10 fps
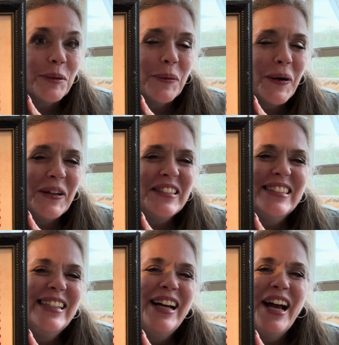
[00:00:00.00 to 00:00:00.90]
wall
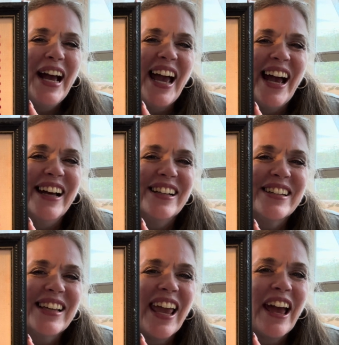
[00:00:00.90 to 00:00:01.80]
and
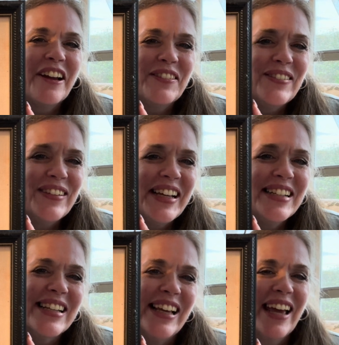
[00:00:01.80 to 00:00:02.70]
can't wait
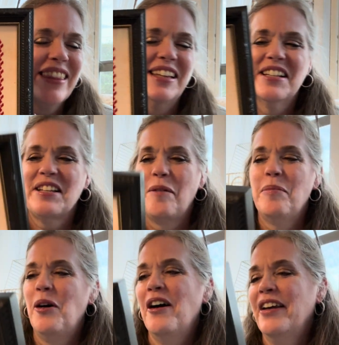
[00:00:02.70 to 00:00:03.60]
to get this up
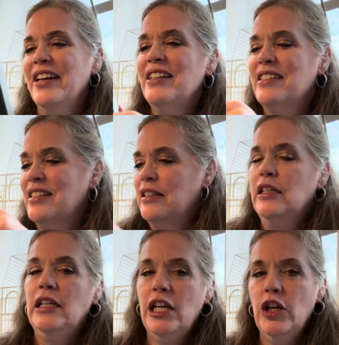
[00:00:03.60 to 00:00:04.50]
on it,
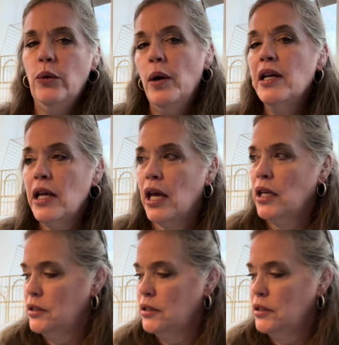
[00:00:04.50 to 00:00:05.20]
you know, one day.